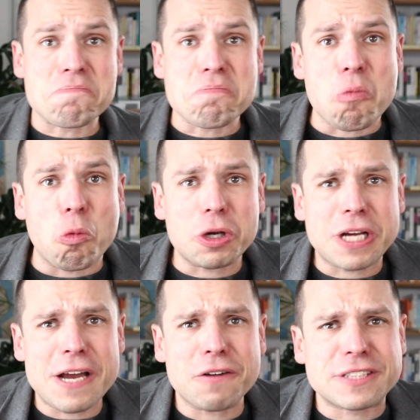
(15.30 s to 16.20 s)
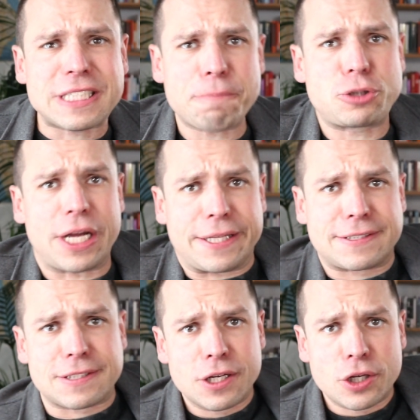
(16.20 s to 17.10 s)
What kind of subjects
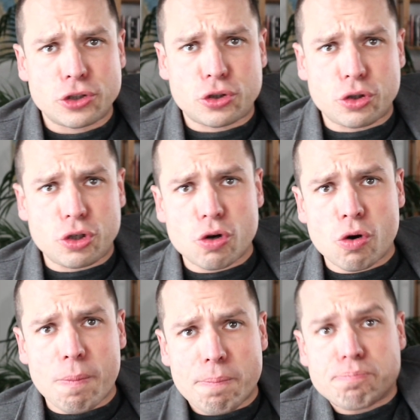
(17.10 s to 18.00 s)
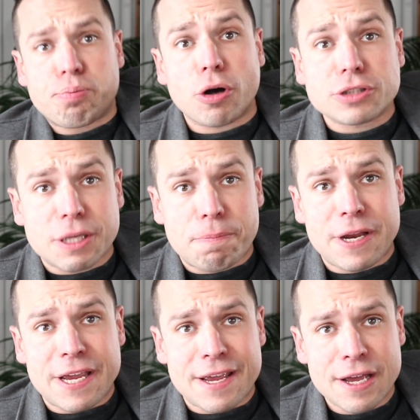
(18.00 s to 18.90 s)
should you
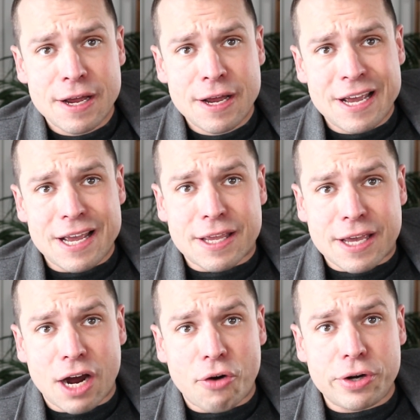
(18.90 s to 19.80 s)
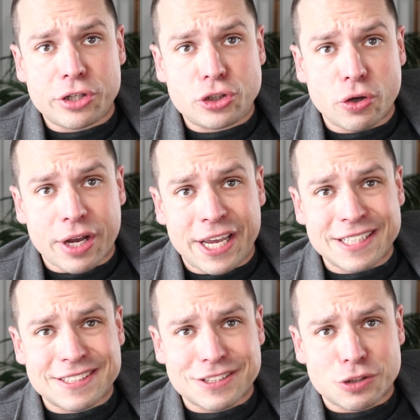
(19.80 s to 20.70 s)
possibly encourage your
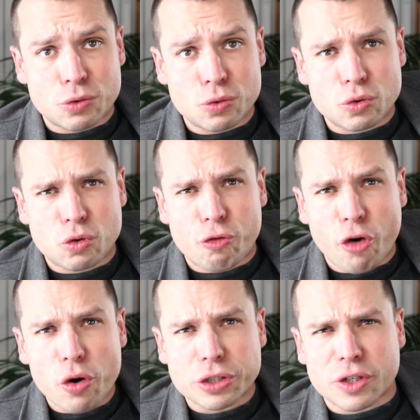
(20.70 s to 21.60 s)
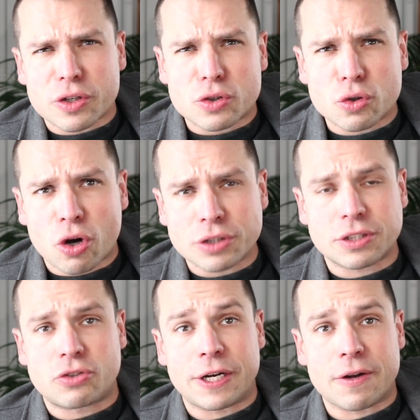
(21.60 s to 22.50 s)
kids to focus on, to
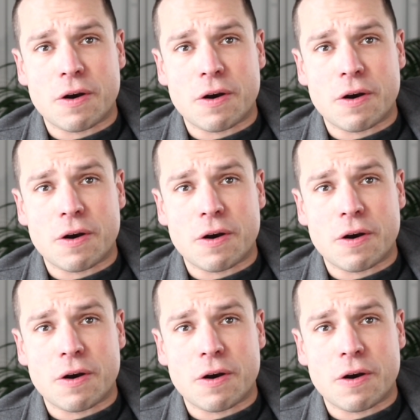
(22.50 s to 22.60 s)
concentrate on?